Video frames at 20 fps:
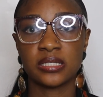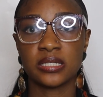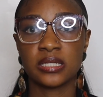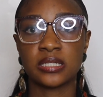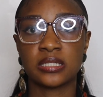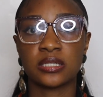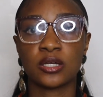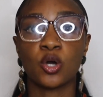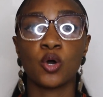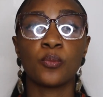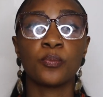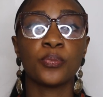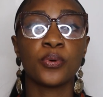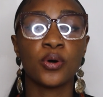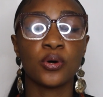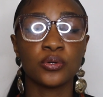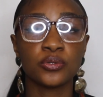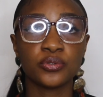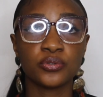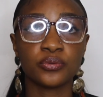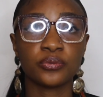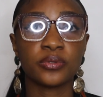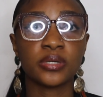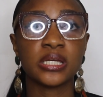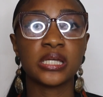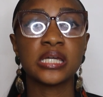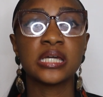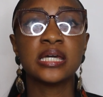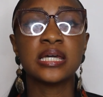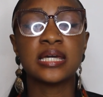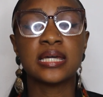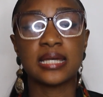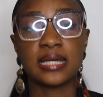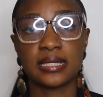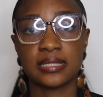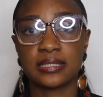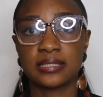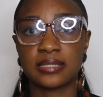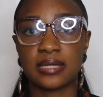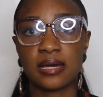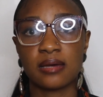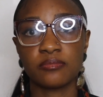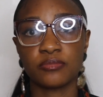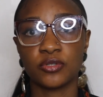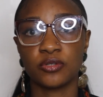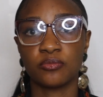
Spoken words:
there's a compulsory exam